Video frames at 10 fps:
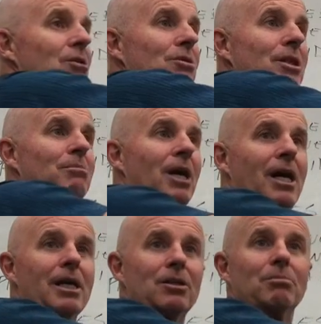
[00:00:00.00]
where they
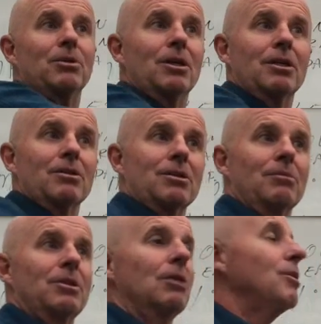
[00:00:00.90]
buy your book or
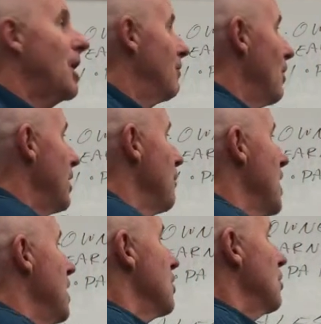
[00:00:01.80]
something or whatever, right?
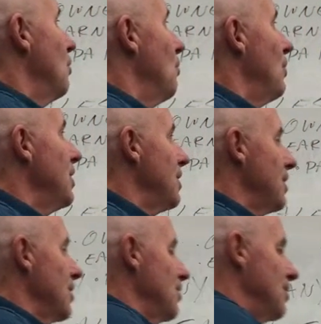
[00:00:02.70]
So one of the
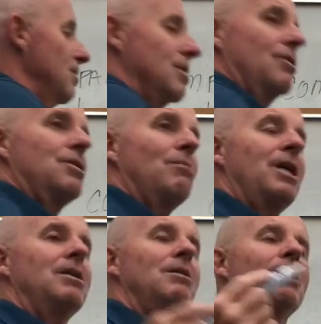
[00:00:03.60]
things you do, though, is you
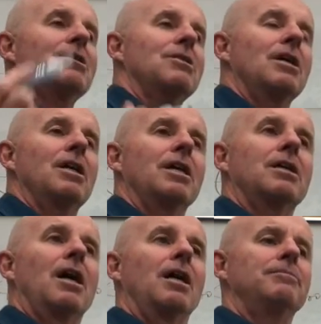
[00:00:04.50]
might say, like,
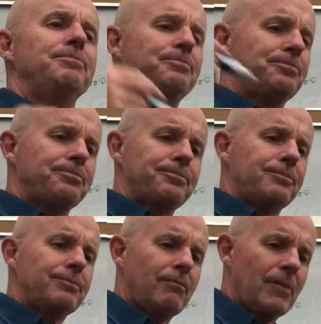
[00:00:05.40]

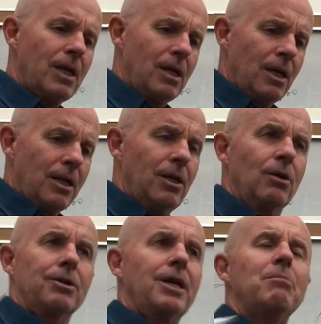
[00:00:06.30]
you
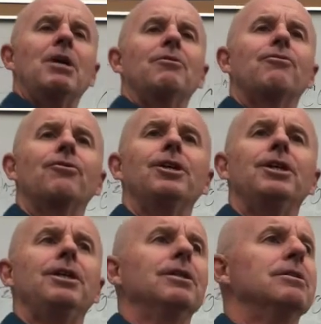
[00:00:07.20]
know, get my
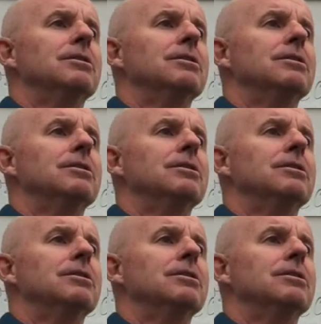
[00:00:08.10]
free